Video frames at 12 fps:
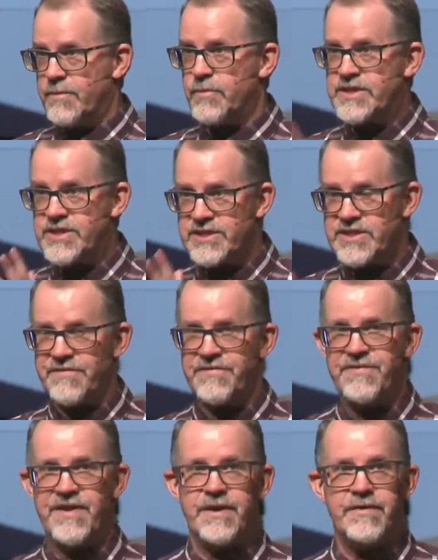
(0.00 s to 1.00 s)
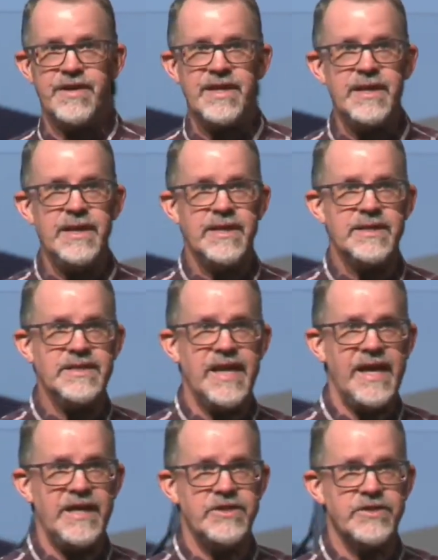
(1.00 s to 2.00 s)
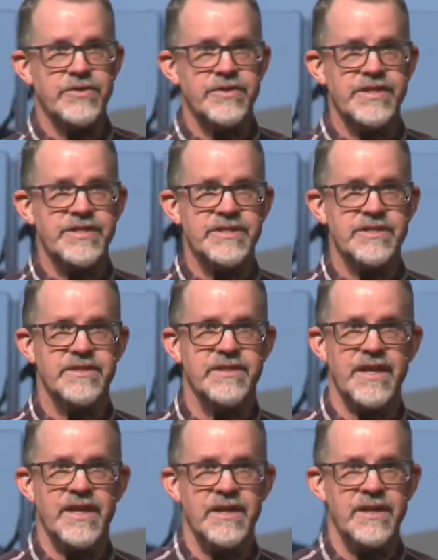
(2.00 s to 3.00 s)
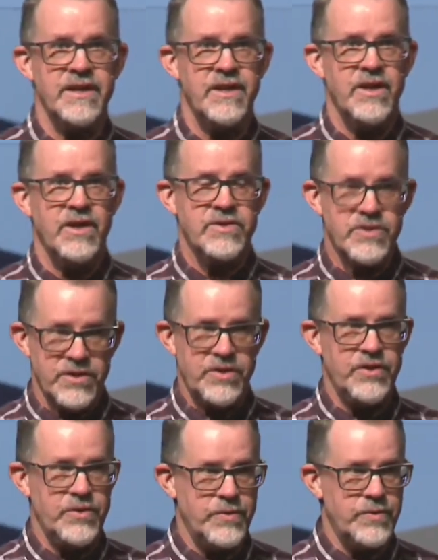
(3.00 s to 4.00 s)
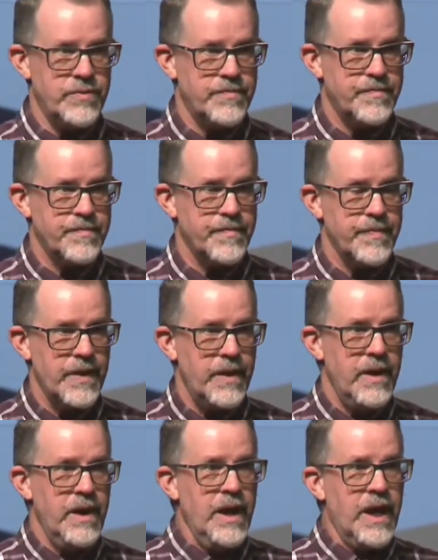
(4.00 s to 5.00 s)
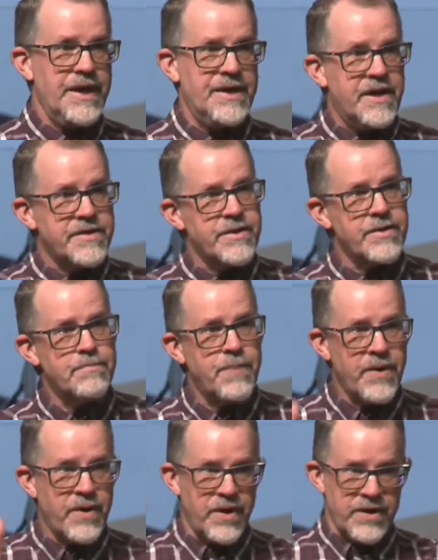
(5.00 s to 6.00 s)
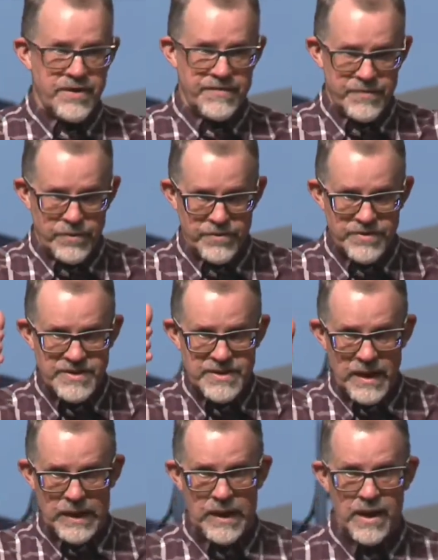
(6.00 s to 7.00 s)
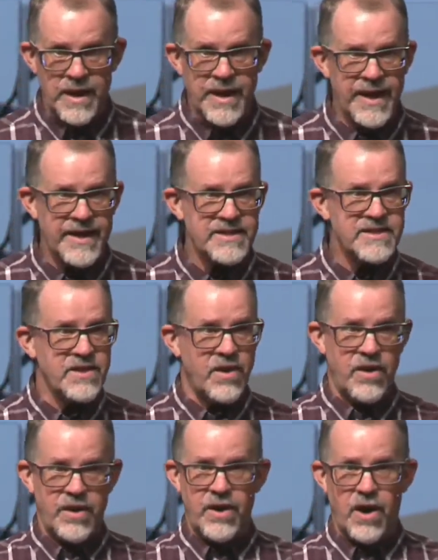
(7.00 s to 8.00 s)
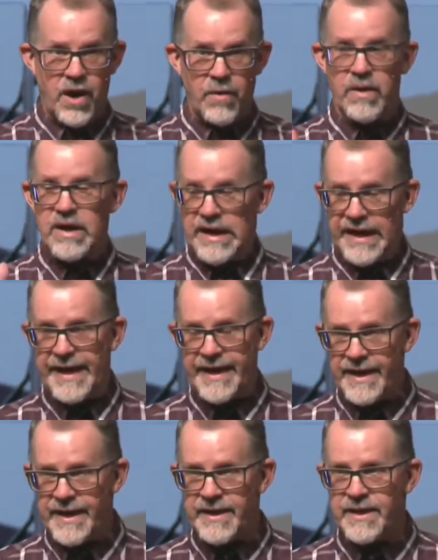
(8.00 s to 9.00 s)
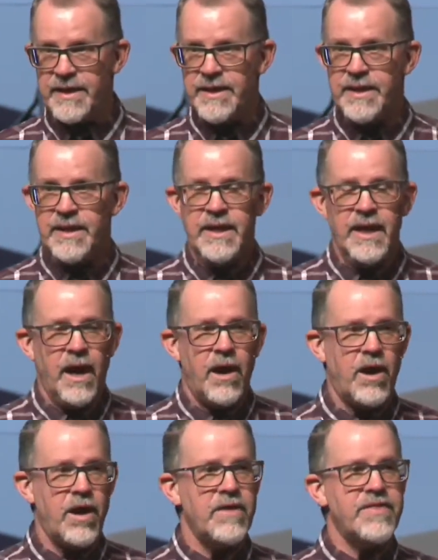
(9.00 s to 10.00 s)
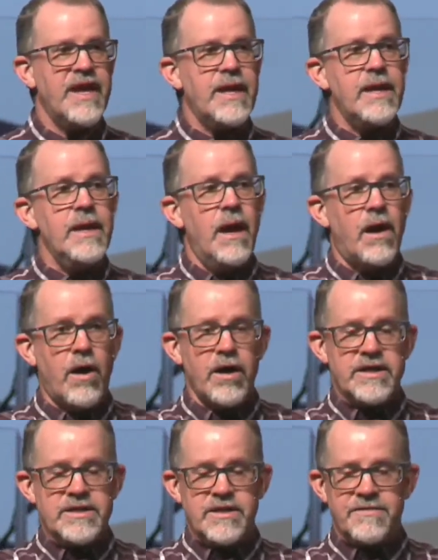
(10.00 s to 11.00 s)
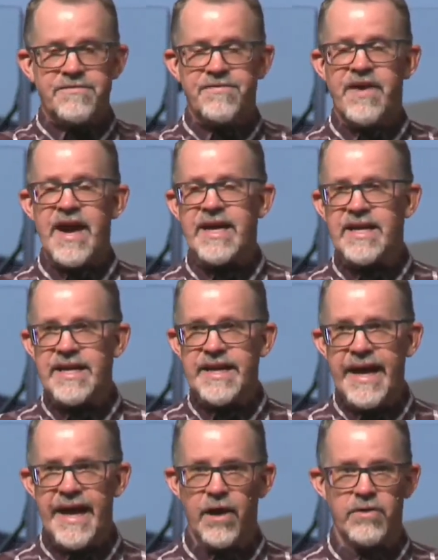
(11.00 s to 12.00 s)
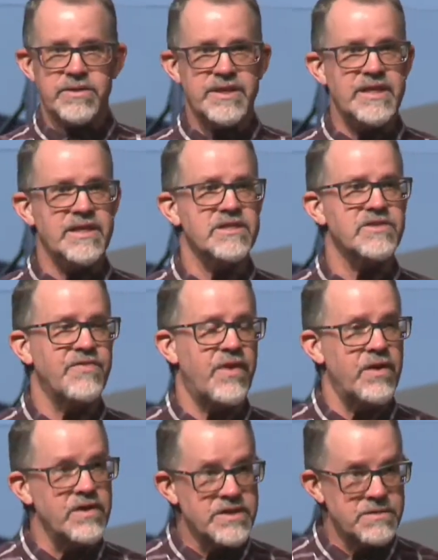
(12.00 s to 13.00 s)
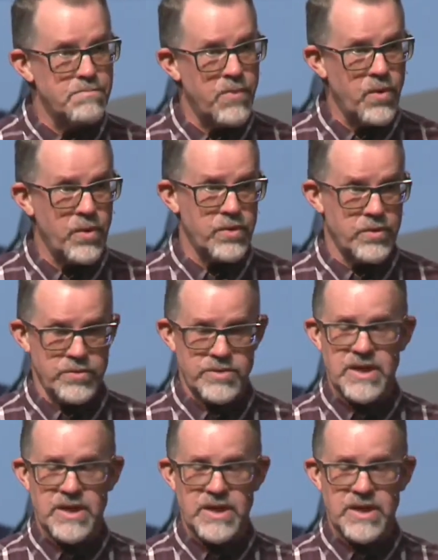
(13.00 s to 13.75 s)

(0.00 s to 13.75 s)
which is a very dangerous thing to do. Another part of those lines on our lane are they are defining healthy as far as morals,